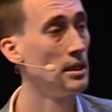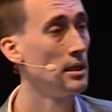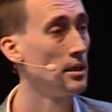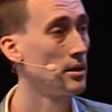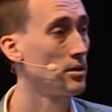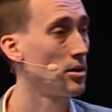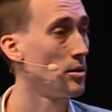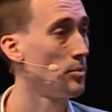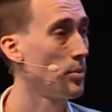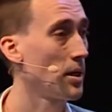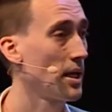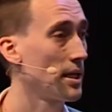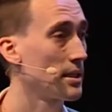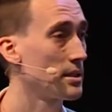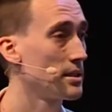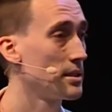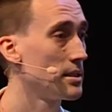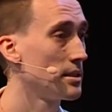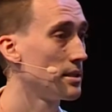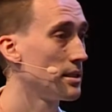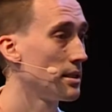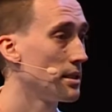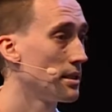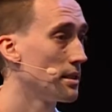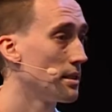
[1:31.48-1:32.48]

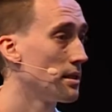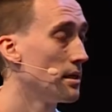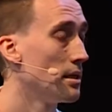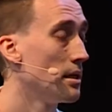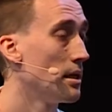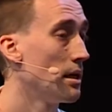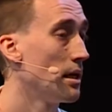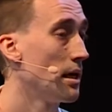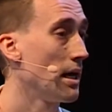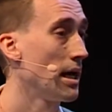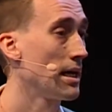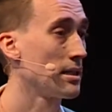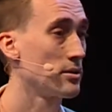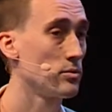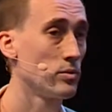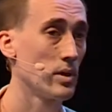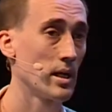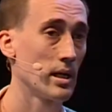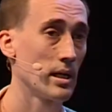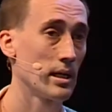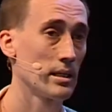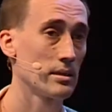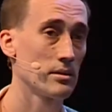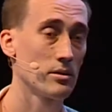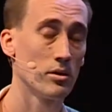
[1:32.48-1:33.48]
complexity as
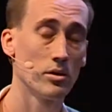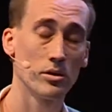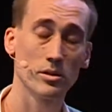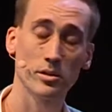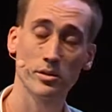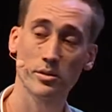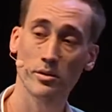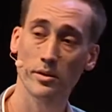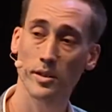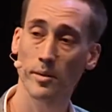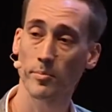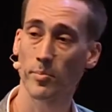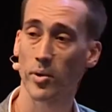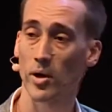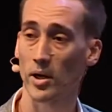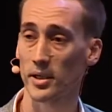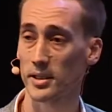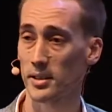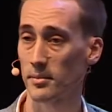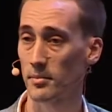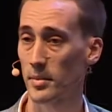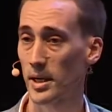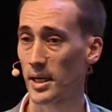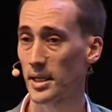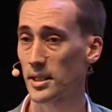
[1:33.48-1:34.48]
well as also the partner
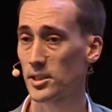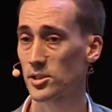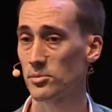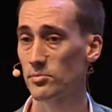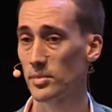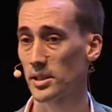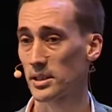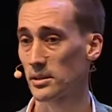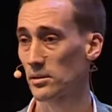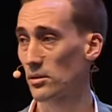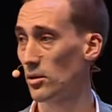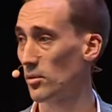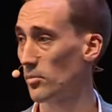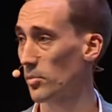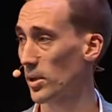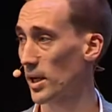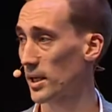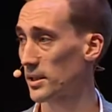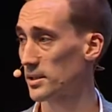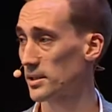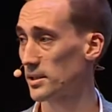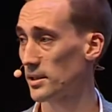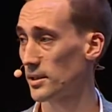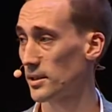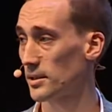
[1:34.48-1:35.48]
management
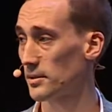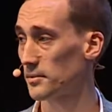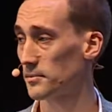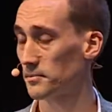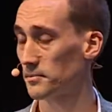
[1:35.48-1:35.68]
complexity.